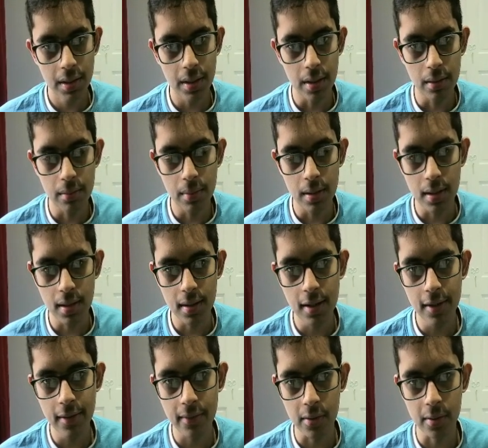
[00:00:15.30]
I'll let
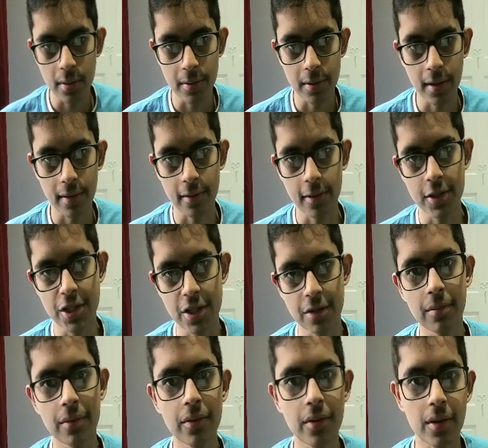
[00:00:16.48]
you have a quick read of the question
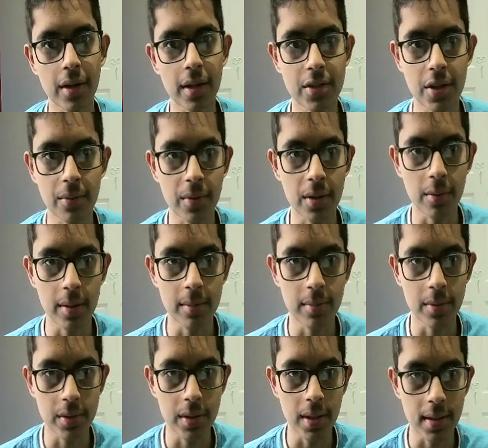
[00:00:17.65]
before I jump to the
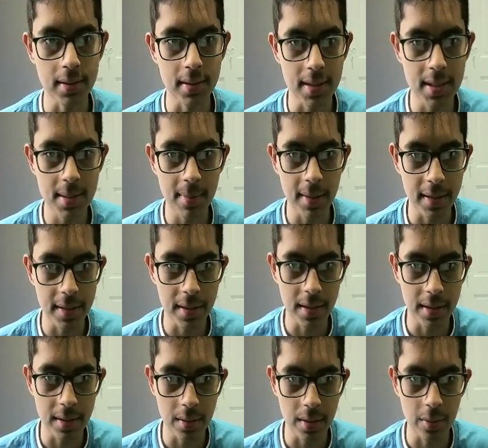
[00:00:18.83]
whiteboard and explain
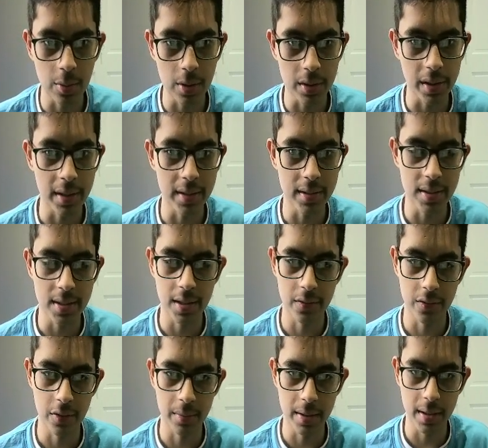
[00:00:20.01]
what I understand
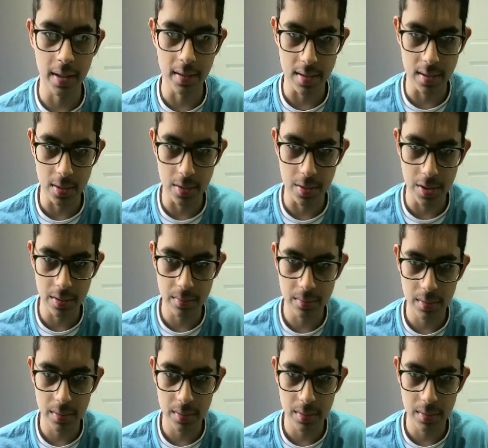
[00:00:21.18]
from it and the solution.